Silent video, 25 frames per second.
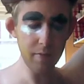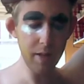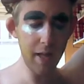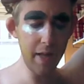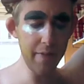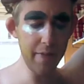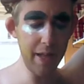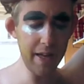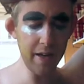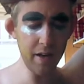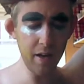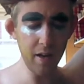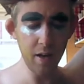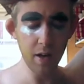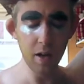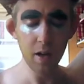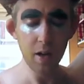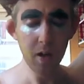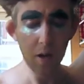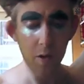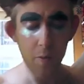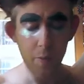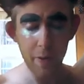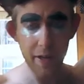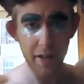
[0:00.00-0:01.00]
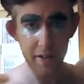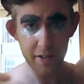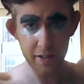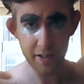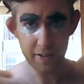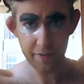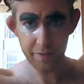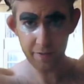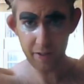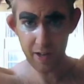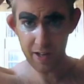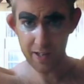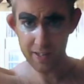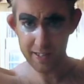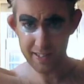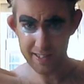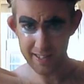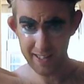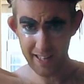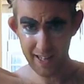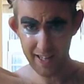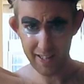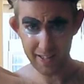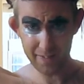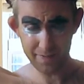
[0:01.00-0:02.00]
and then we can just
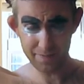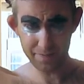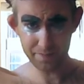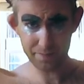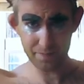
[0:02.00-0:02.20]
fasten it